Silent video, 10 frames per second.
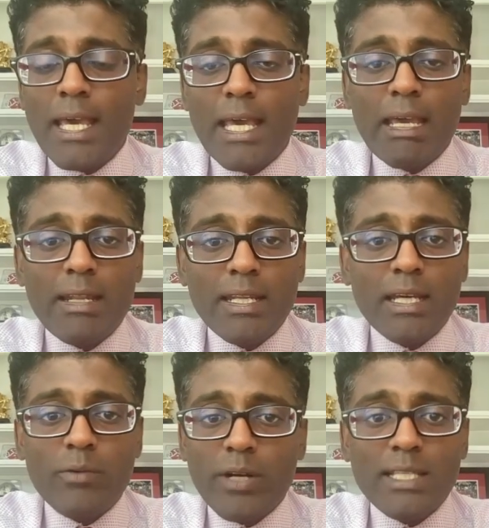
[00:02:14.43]
and
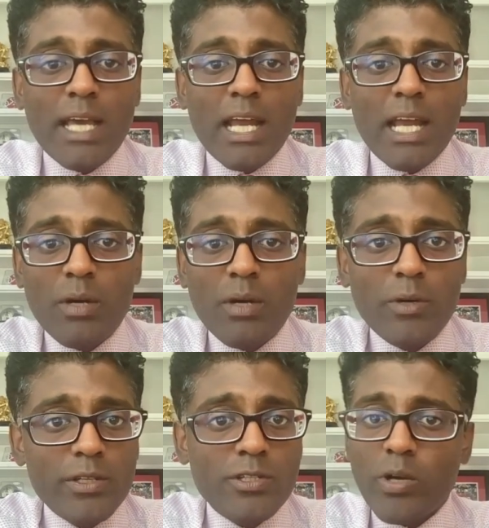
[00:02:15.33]
we're excited about
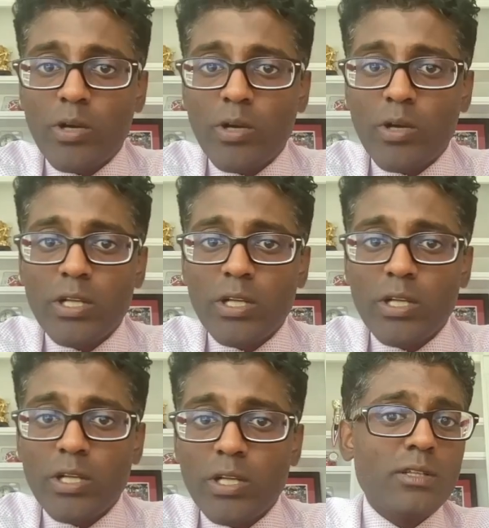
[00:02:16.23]
football this year. So join us for the
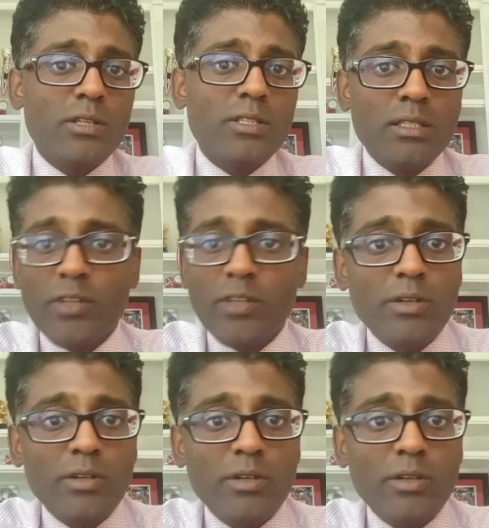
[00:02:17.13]
football season, for the
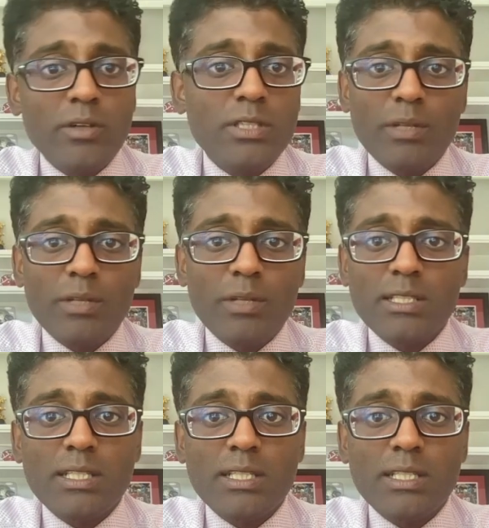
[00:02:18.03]
baseball season,
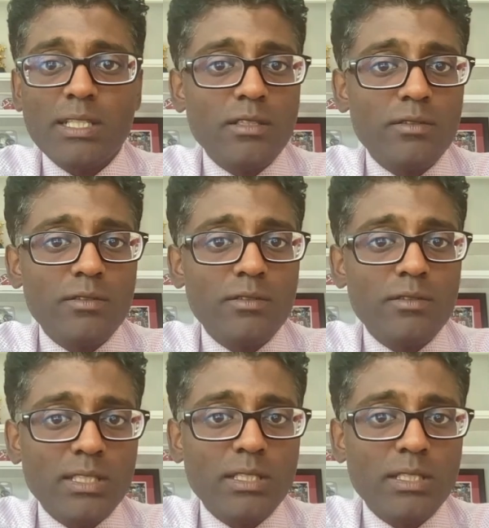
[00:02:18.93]
plus
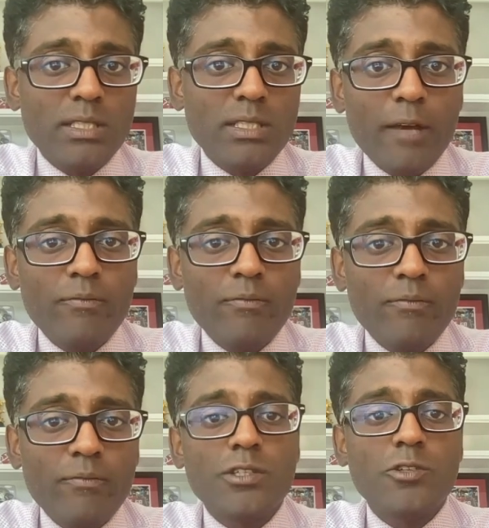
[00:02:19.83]
10,465,
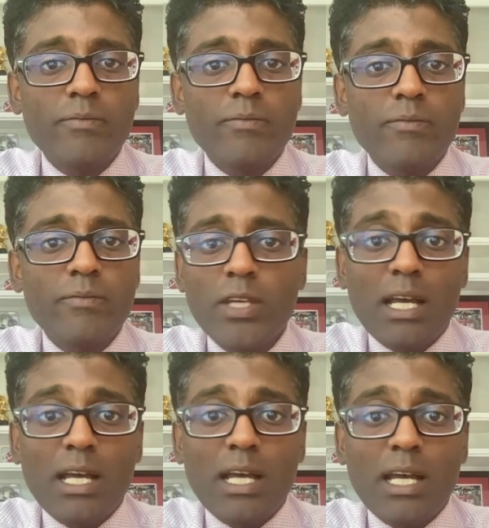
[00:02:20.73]
62%.
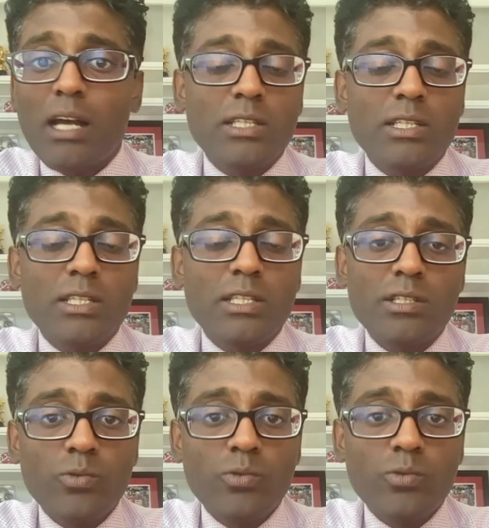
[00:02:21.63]
Soccer,
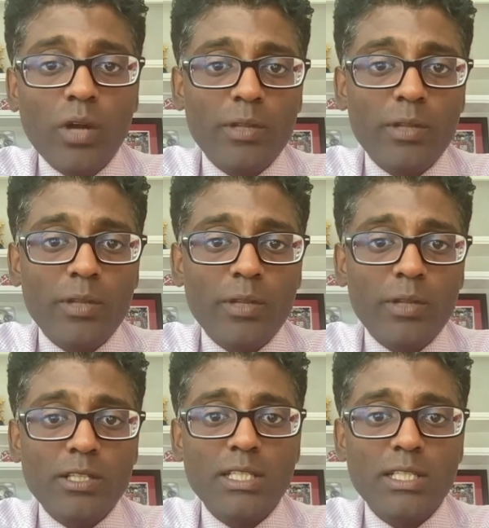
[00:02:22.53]
6-2 run for
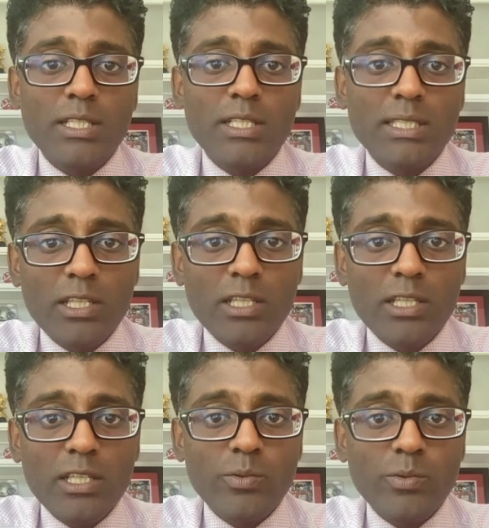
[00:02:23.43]
plus
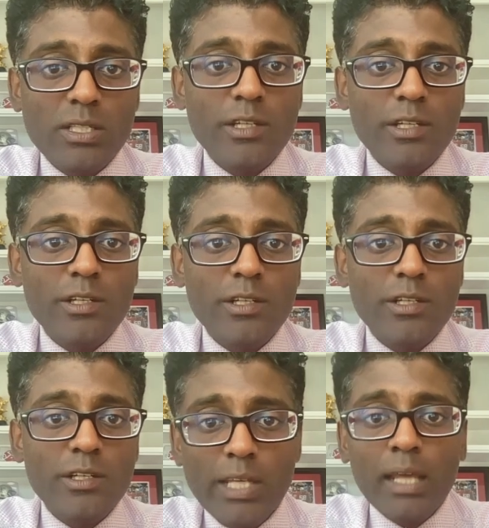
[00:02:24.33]
1370 as we continue to
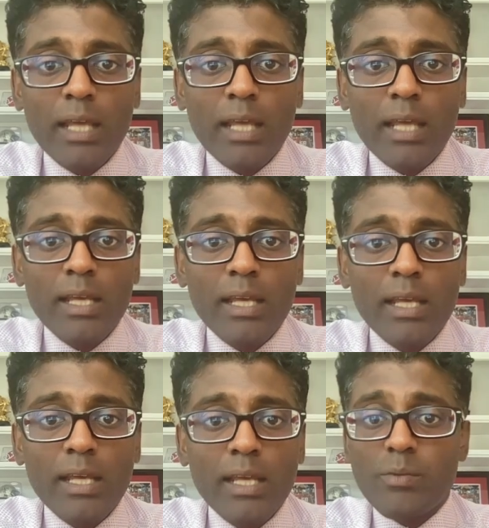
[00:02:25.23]
roll there.
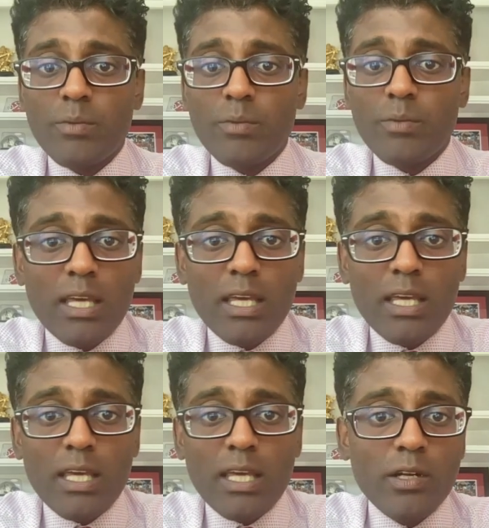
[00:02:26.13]
And
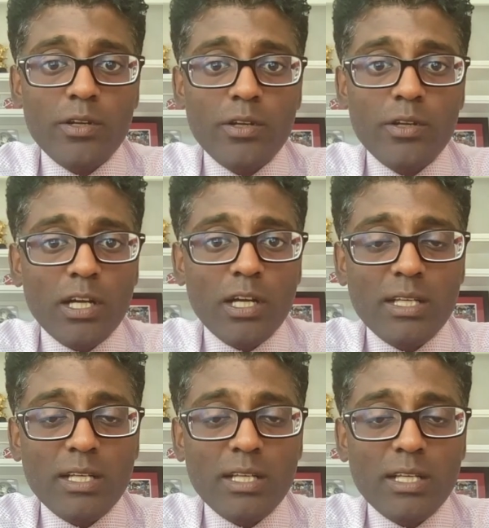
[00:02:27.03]
WNBA, you know, you're talking about
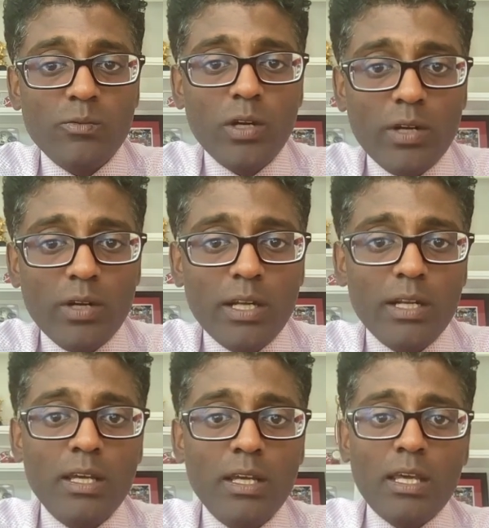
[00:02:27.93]
a 6-1
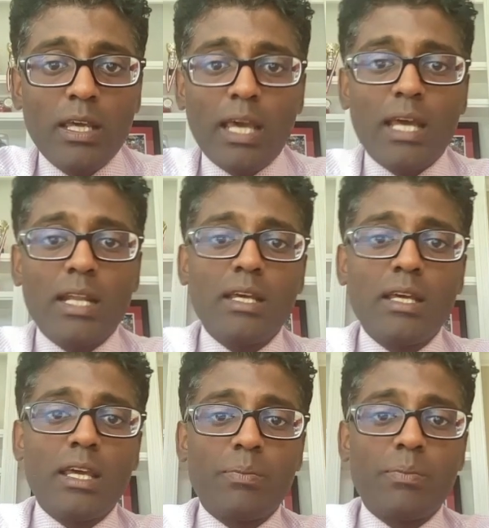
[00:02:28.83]
run and
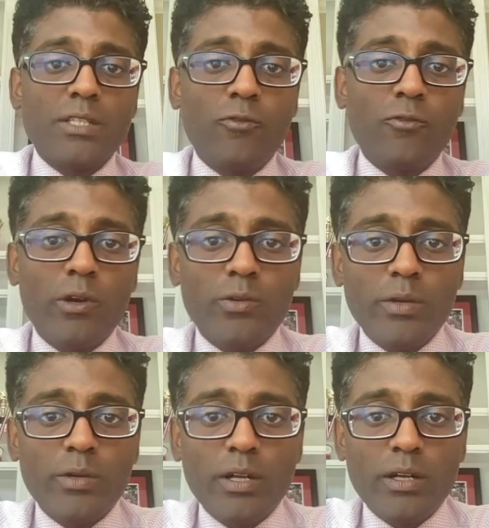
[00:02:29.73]
a plus
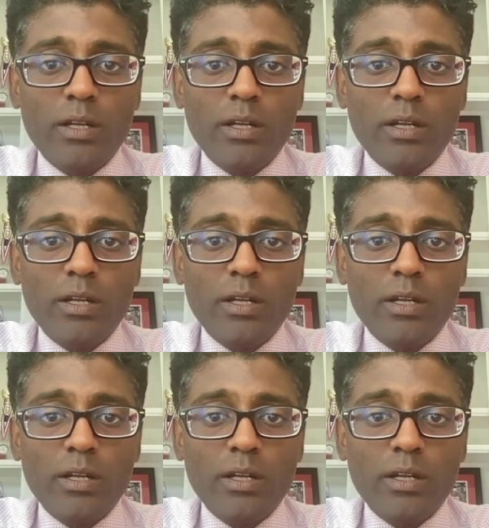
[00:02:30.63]
43 run,